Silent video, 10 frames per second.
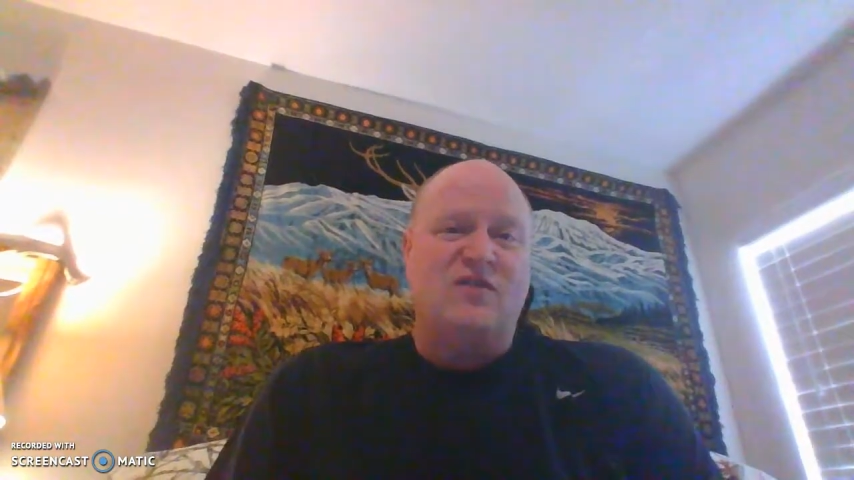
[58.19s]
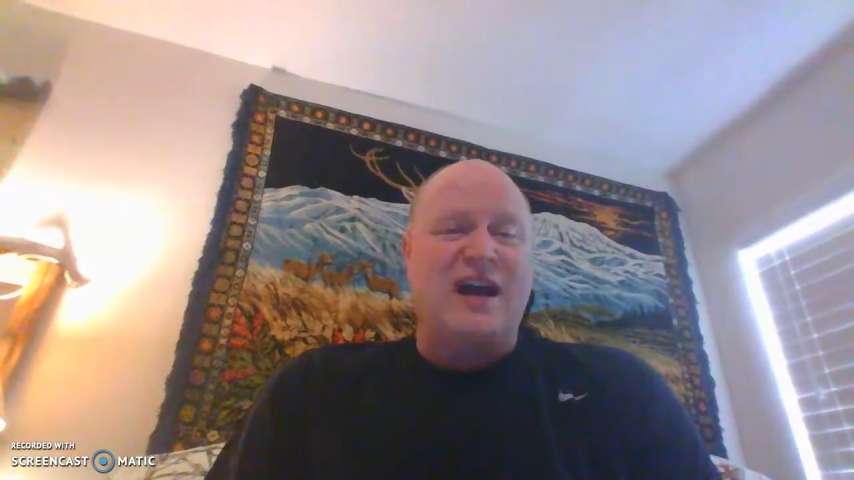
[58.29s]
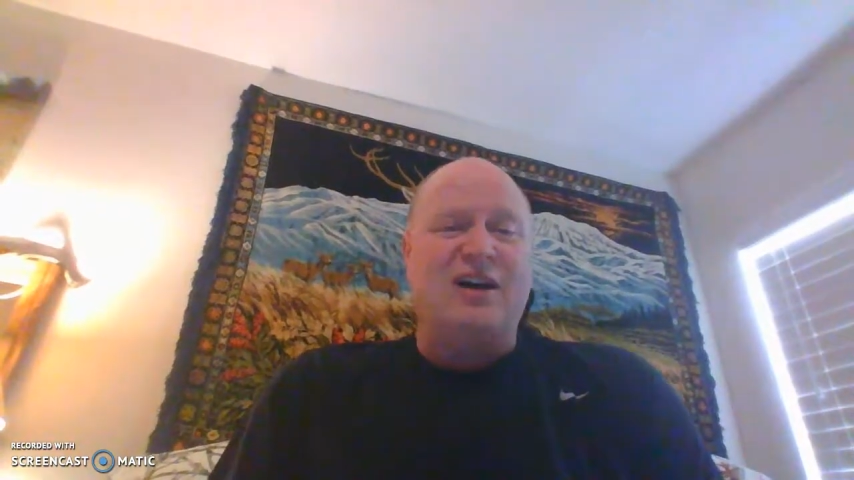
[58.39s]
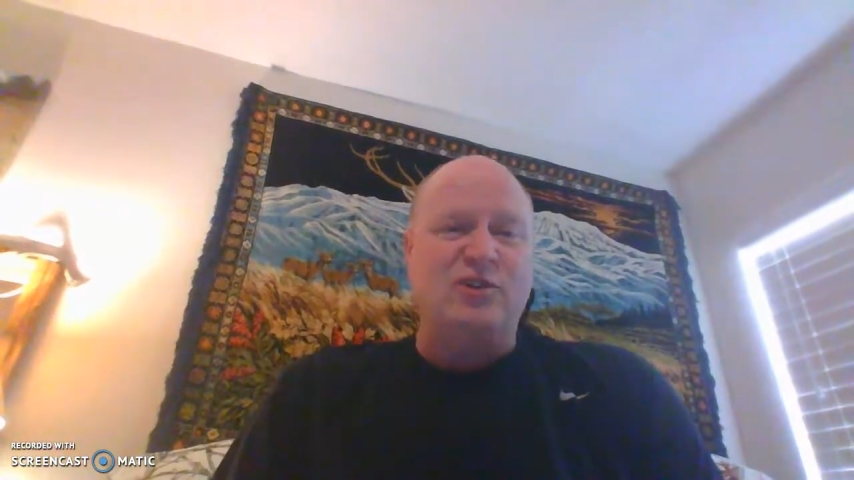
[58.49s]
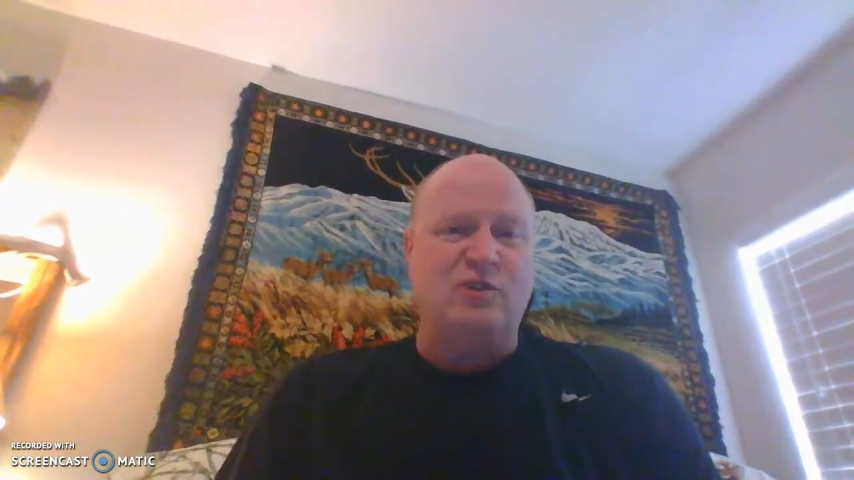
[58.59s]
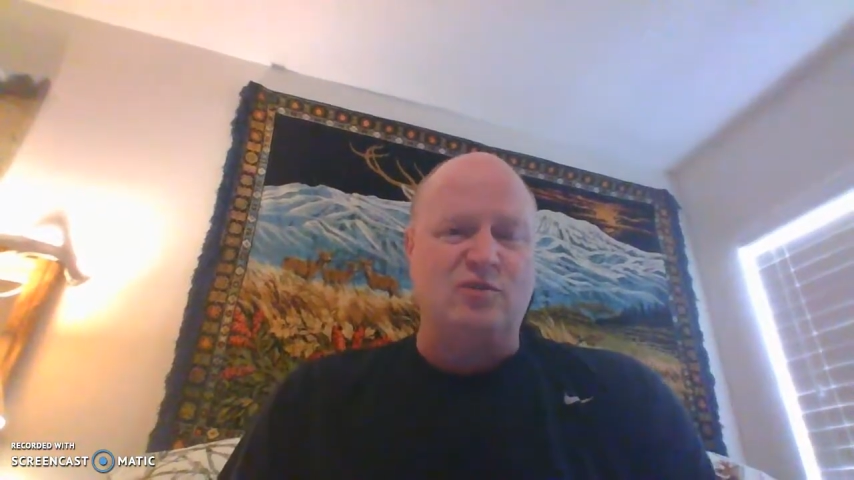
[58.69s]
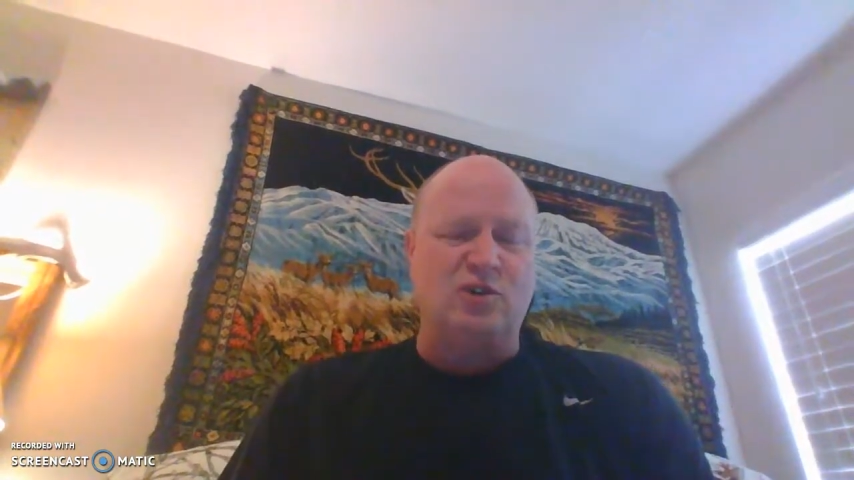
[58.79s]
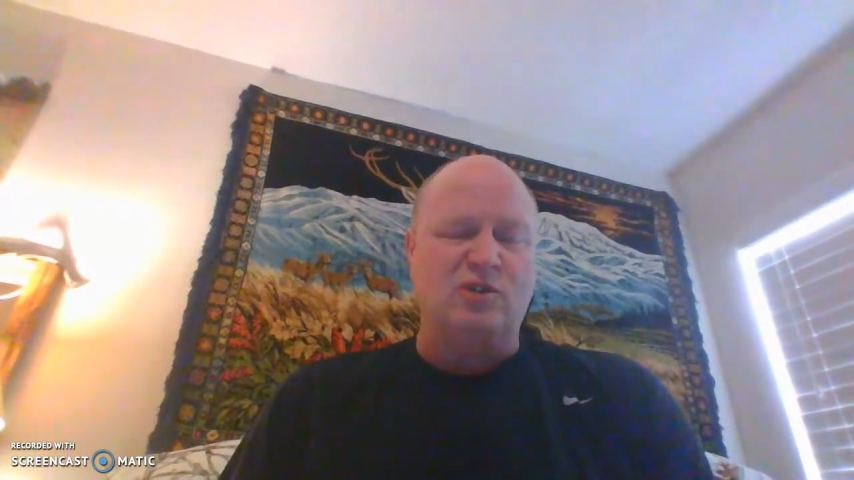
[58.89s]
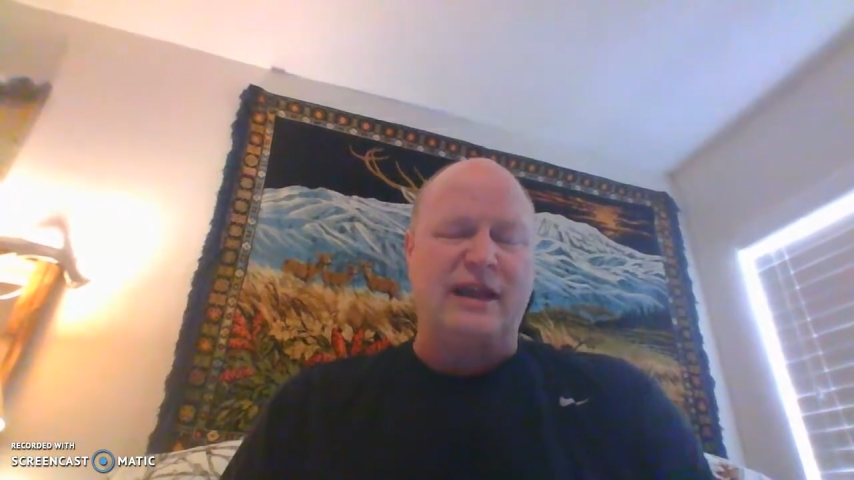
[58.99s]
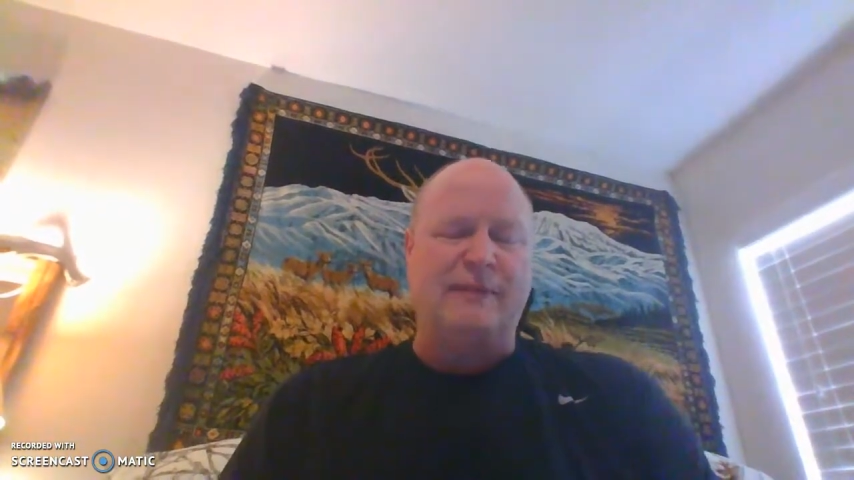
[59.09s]
value
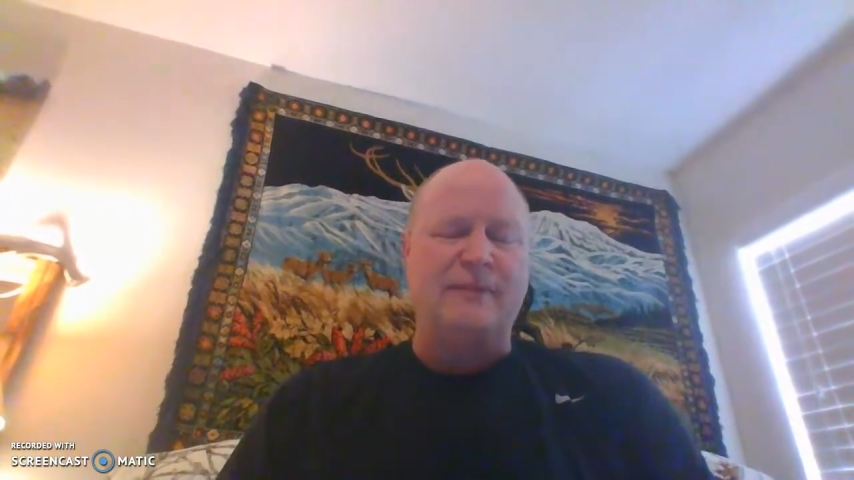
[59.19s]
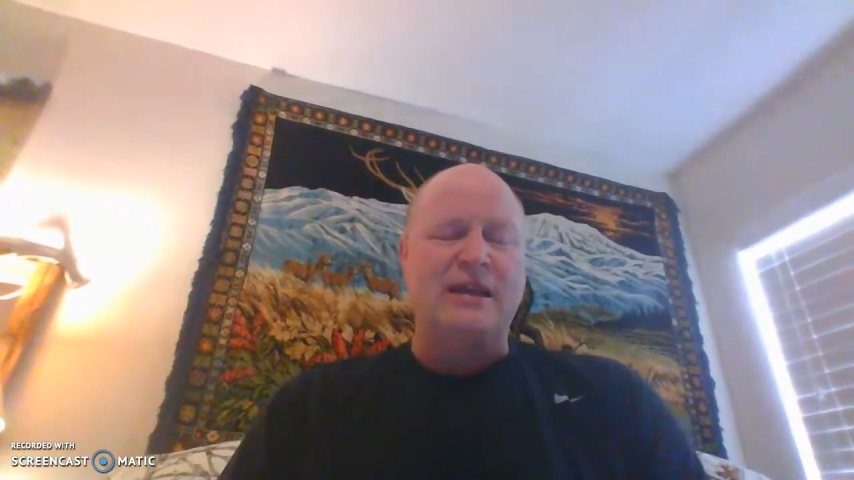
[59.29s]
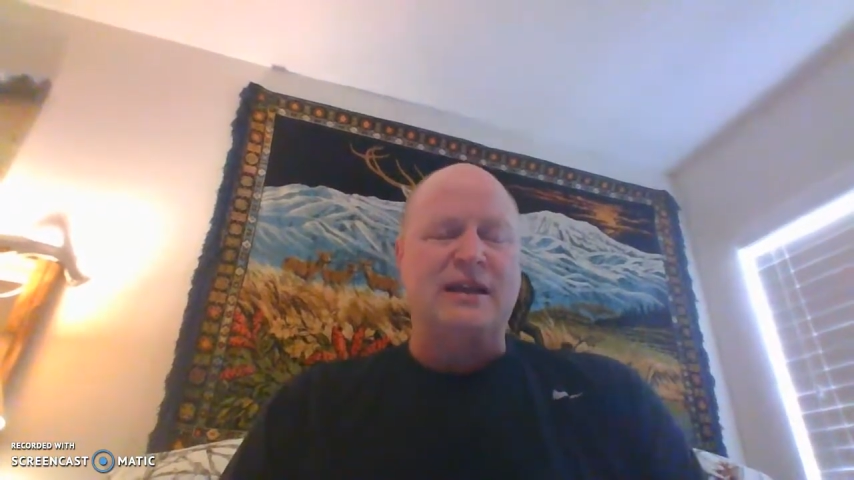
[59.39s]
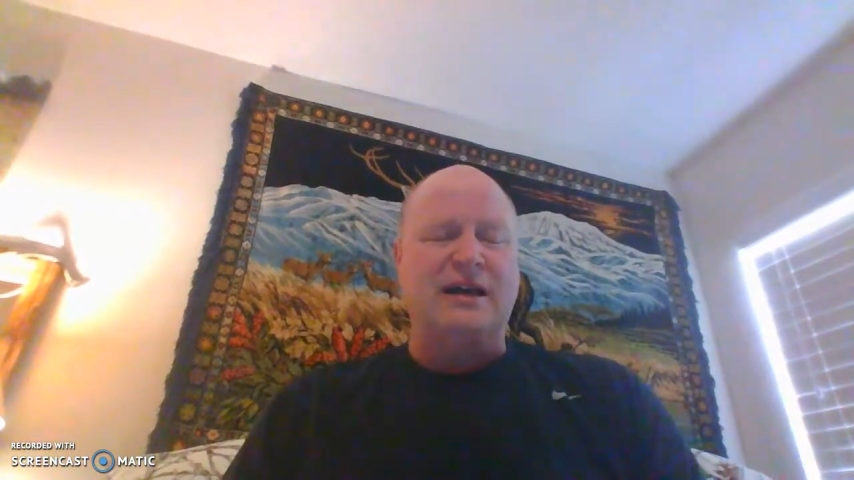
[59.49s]
to that.